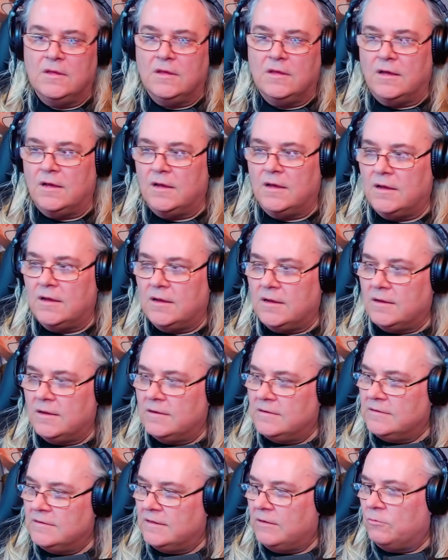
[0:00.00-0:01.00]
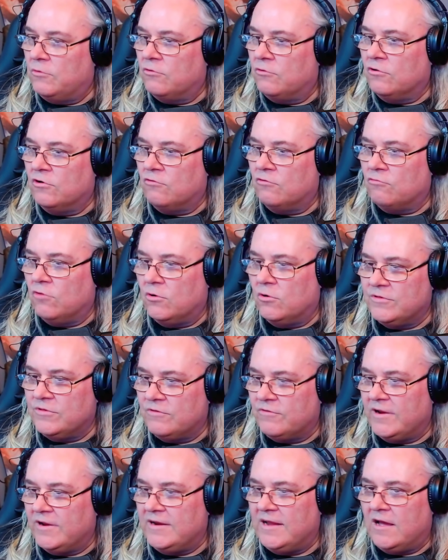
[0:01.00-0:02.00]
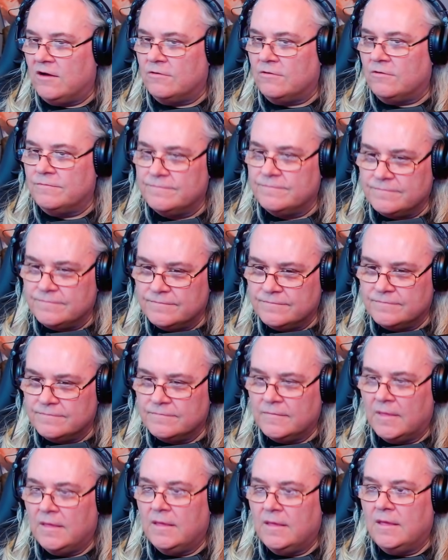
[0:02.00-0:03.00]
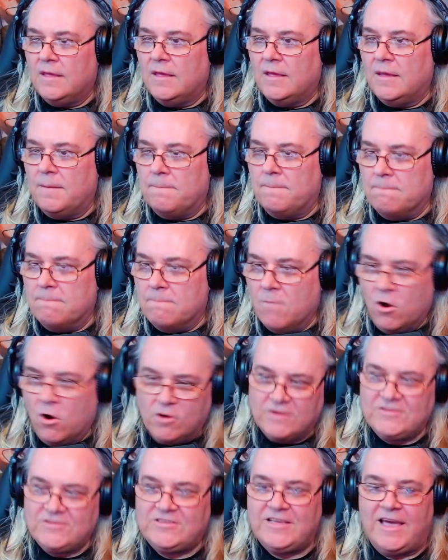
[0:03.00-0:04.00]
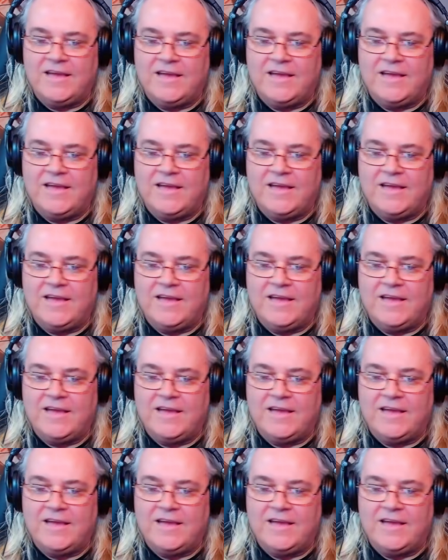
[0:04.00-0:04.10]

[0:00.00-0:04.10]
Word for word: Uh, and we're going to roll with it right now. Morissette,